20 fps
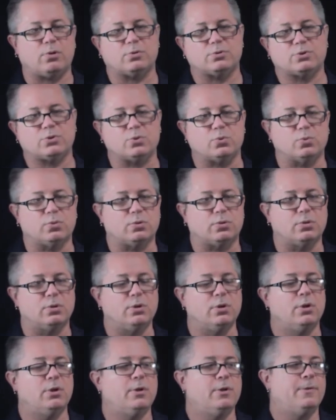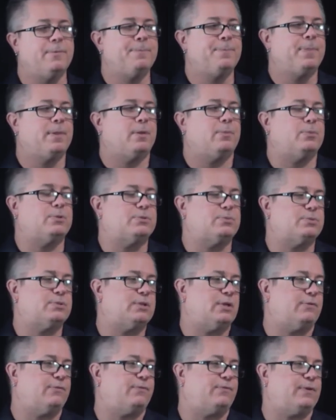score, which was
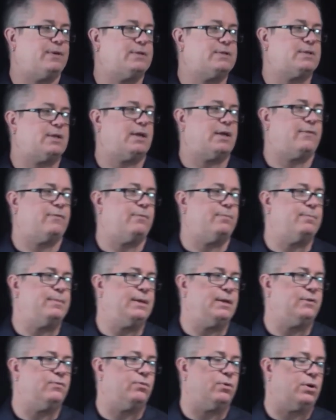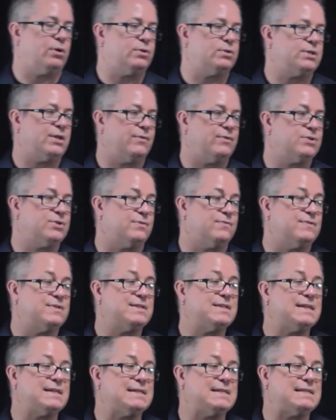then fixed to have a mean of 100 estimation of
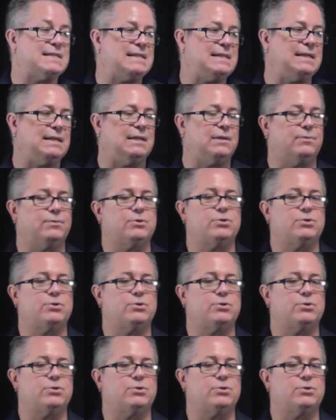16,